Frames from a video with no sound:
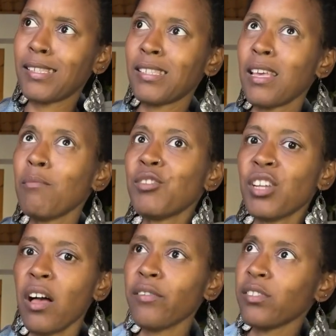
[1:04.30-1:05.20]
some
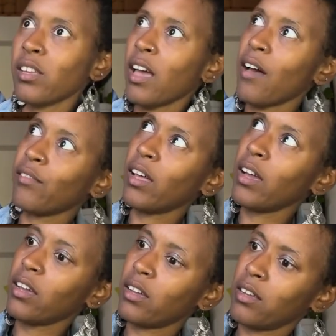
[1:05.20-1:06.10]
shelves, they have
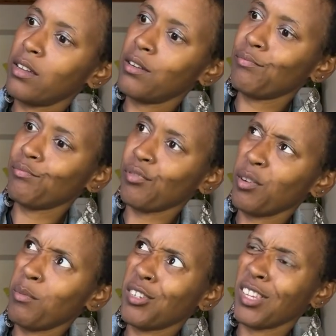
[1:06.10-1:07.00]
like
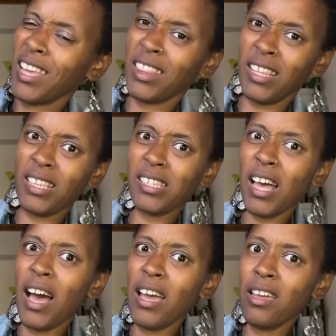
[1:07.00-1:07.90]
pretty much like this
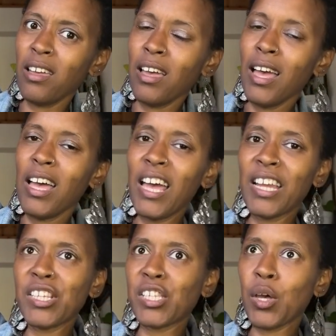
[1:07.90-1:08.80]
high,
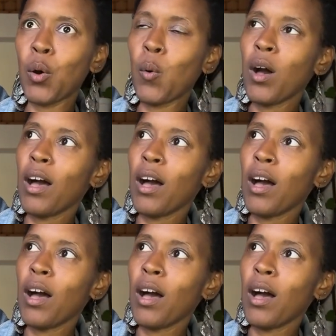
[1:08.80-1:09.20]
and so